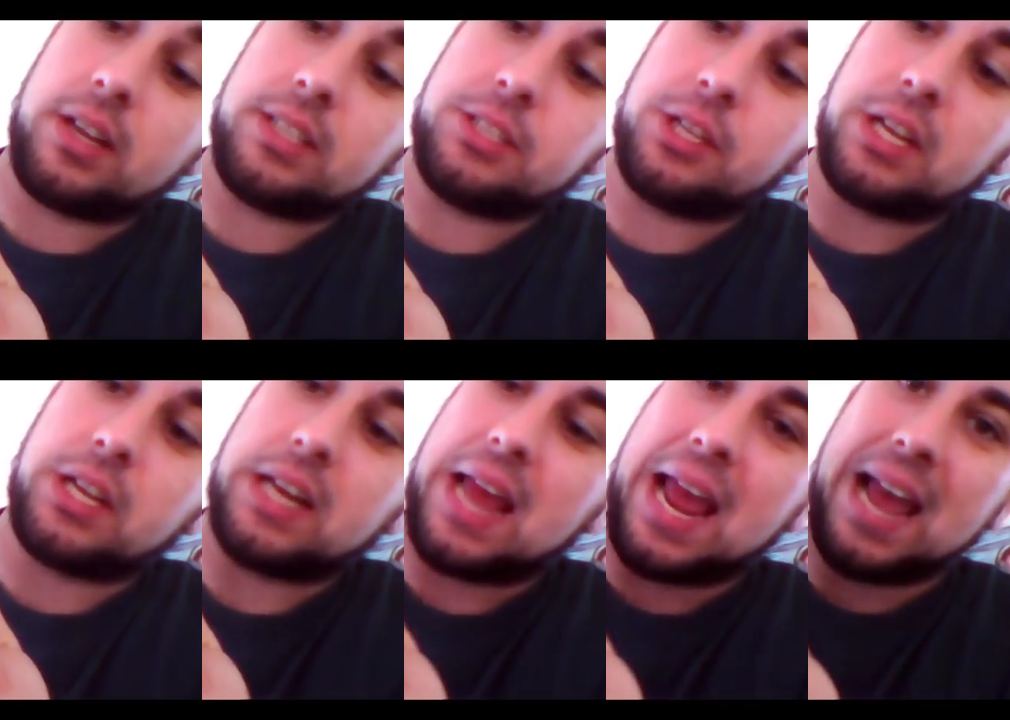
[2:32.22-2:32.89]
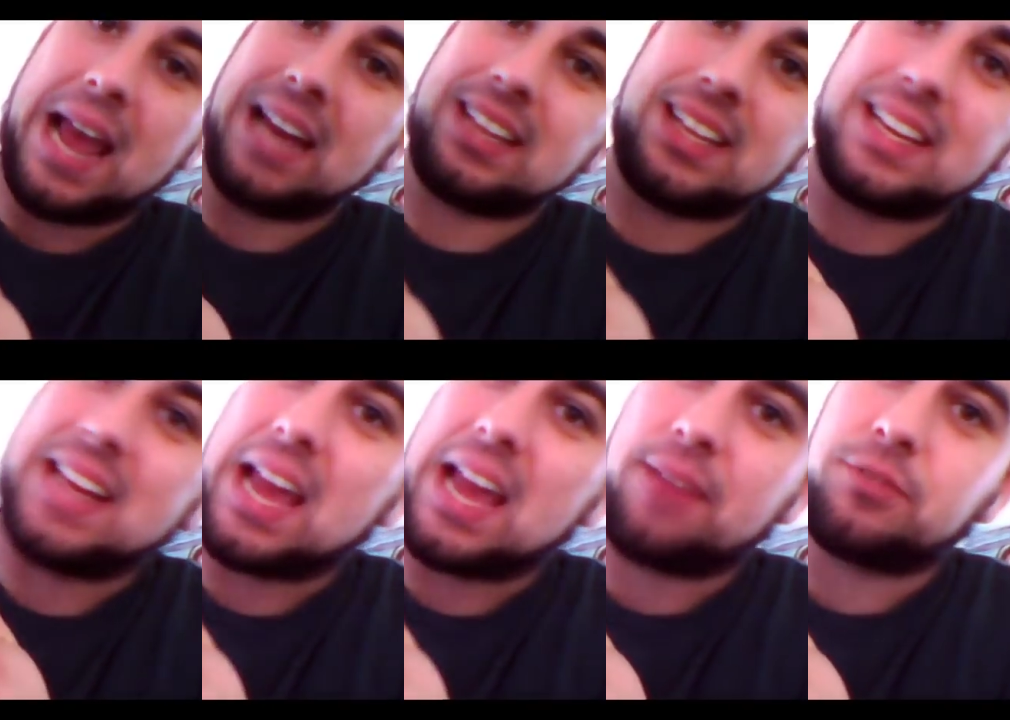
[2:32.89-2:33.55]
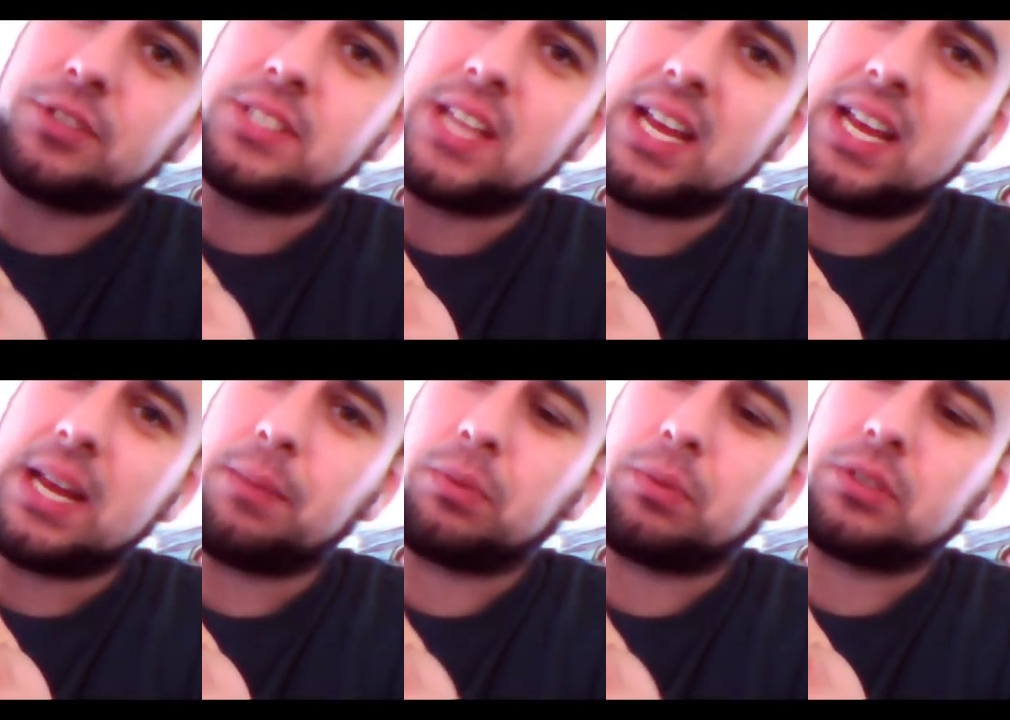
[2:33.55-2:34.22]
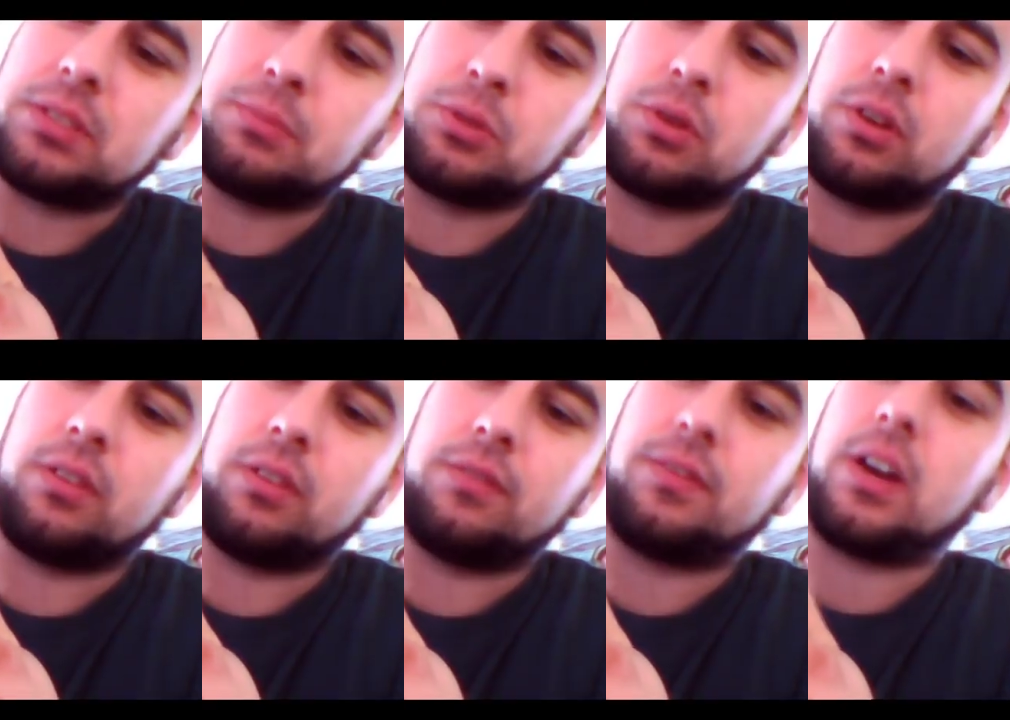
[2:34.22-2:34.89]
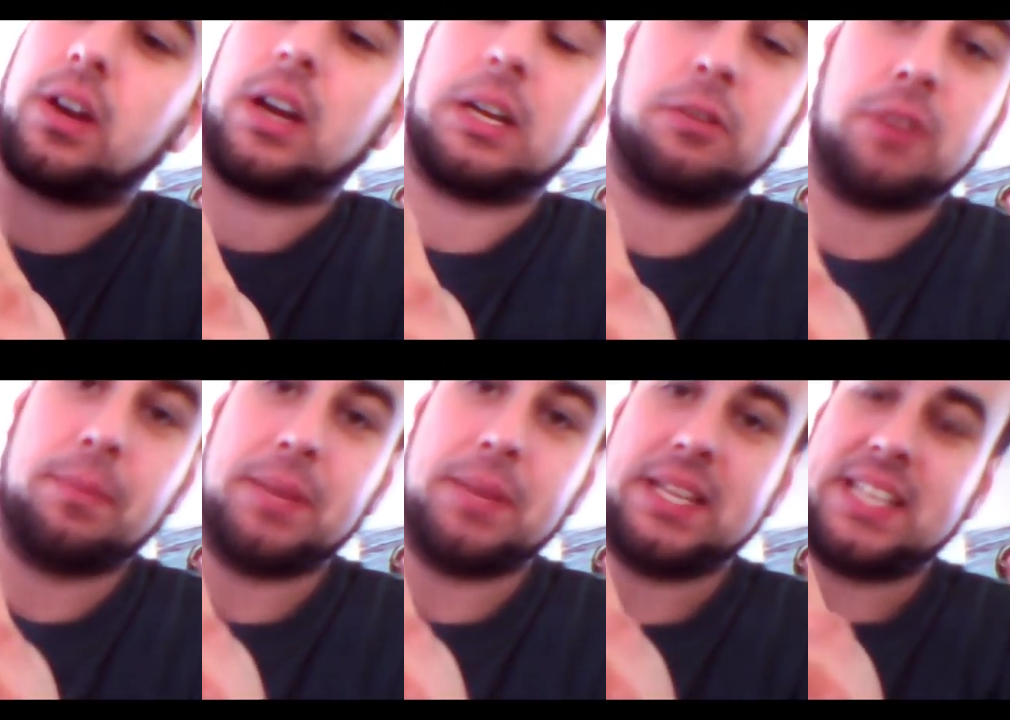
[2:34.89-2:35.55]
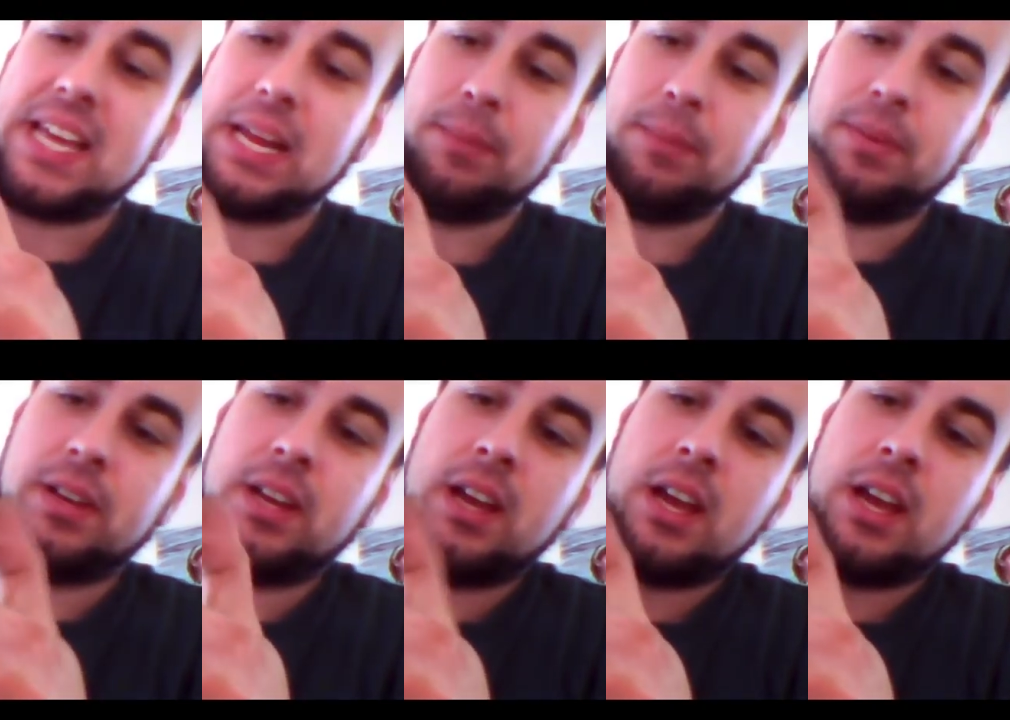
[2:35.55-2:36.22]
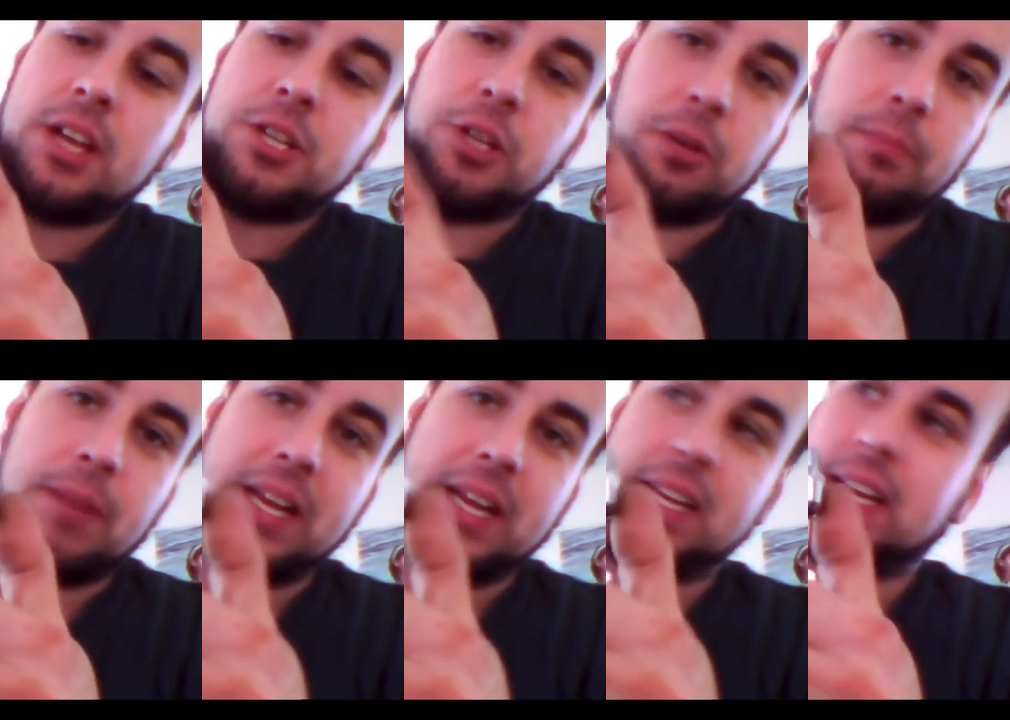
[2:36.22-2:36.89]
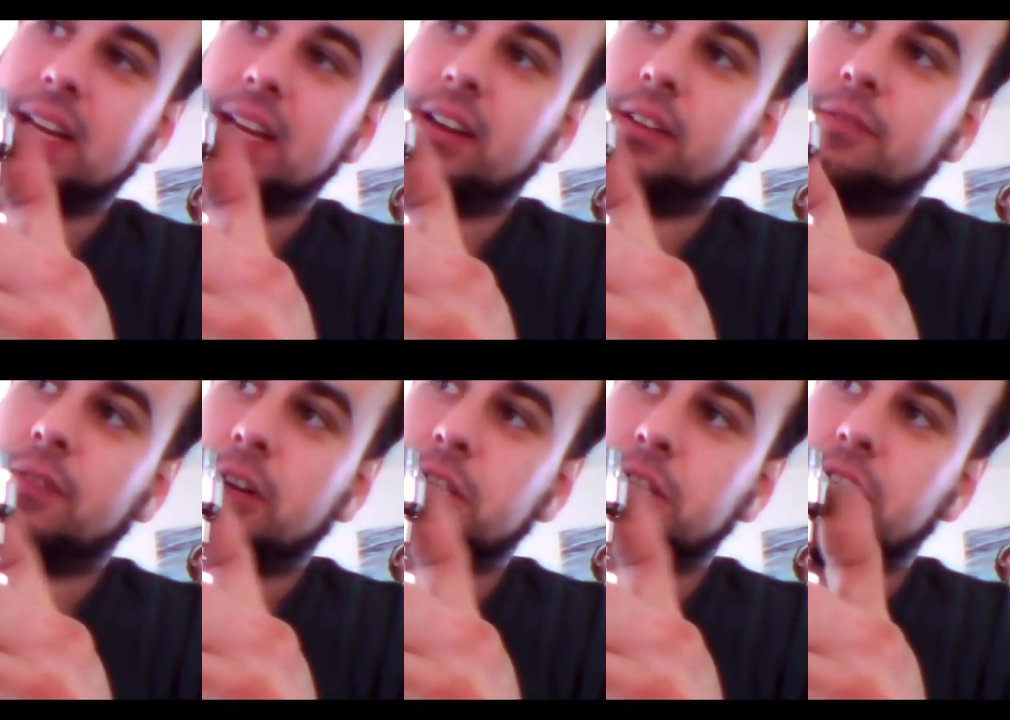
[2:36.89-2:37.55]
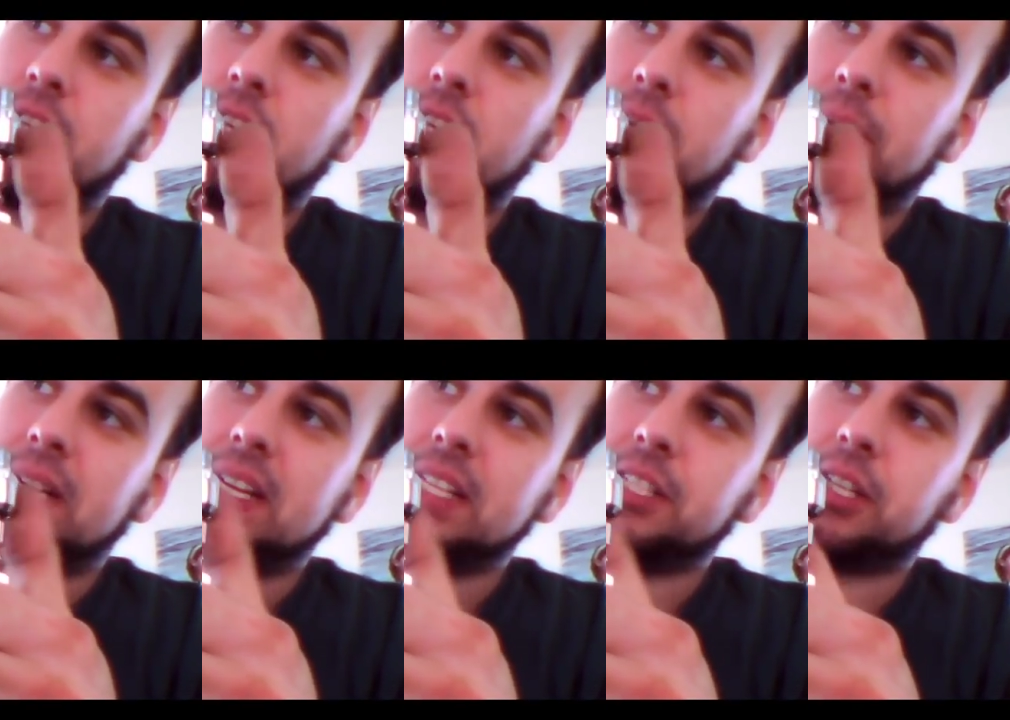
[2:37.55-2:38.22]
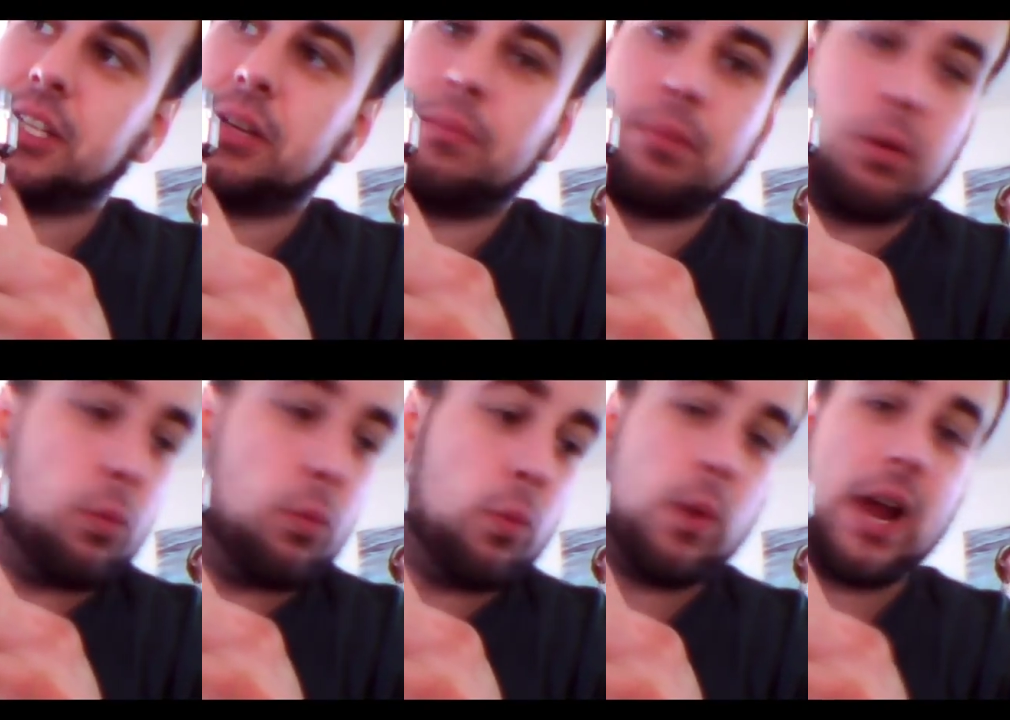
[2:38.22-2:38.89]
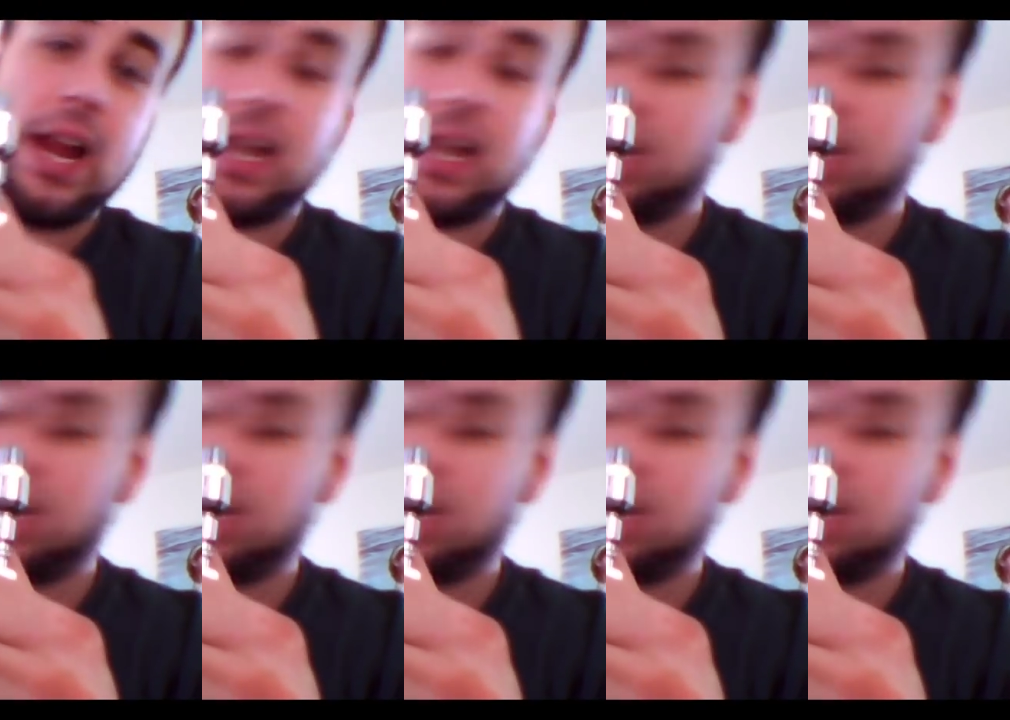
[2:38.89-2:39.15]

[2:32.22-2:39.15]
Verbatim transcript: you could add like gaffer's tape or some sort of uh, grippy tape to make it function a little bit easier. But when